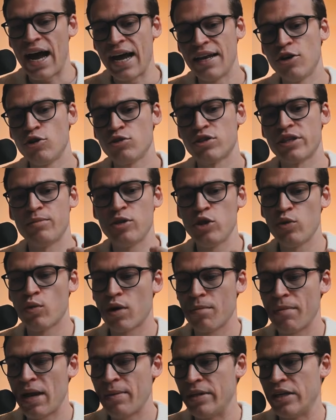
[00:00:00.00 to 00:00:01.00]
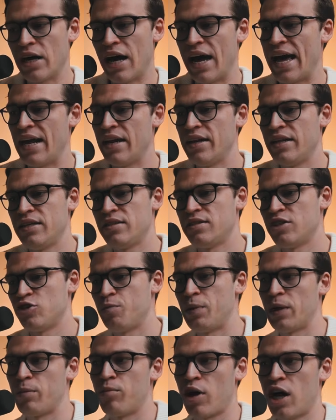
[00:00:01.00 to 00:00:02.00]
I know some of you are maybe not editing
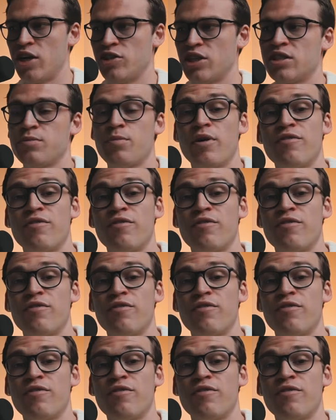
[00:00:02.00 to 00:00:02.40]
such big projects,